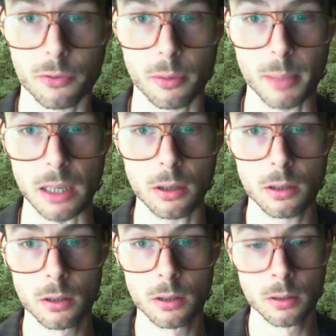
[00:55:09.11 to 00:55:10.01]
for me.
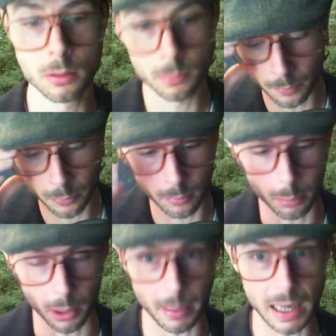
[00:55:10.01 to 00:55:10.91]

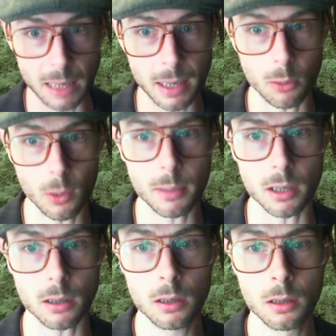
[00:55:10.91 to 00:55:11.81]
But many, many
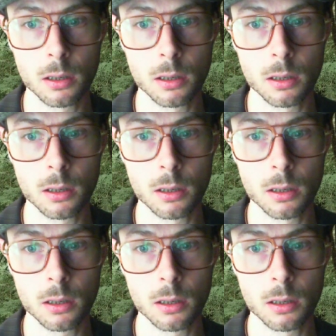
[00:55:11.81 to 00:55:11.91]
women,